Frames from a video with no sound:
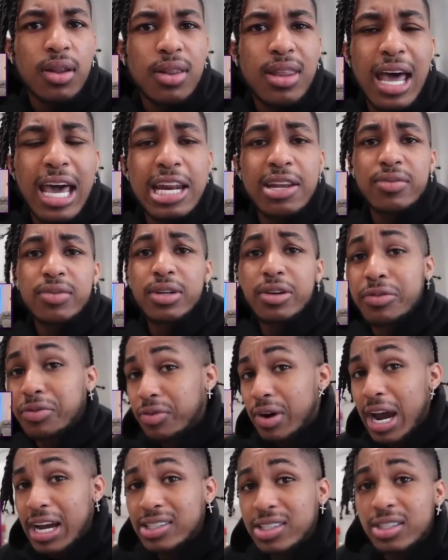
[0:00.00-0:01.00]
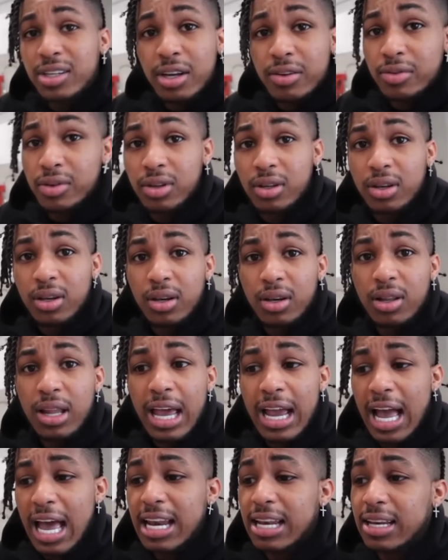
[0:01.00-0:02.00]
Not even a fraction of it.
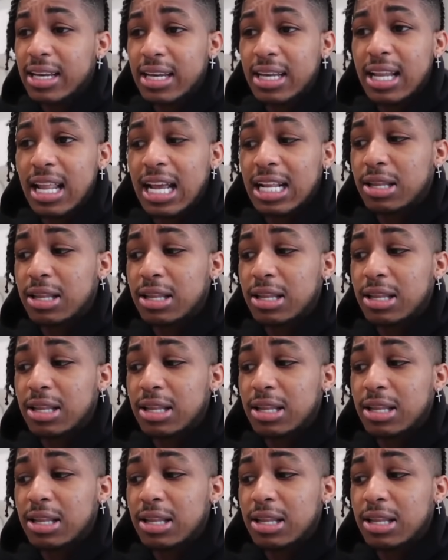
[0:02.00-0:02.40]
Let me